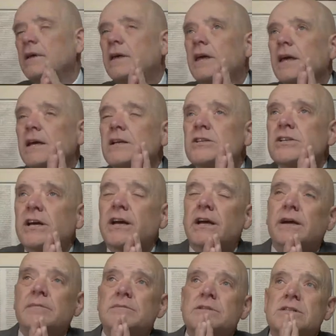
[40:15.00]
King
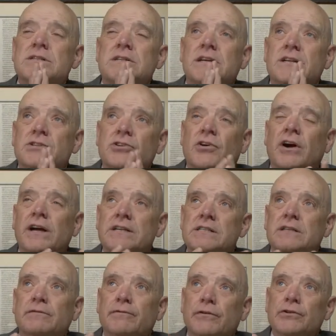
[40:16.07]
James says Christ
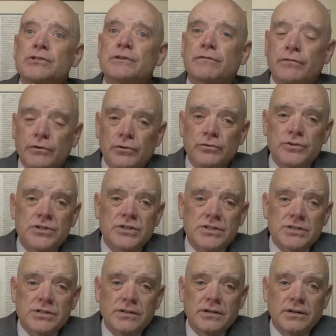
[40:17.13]
the first fruits.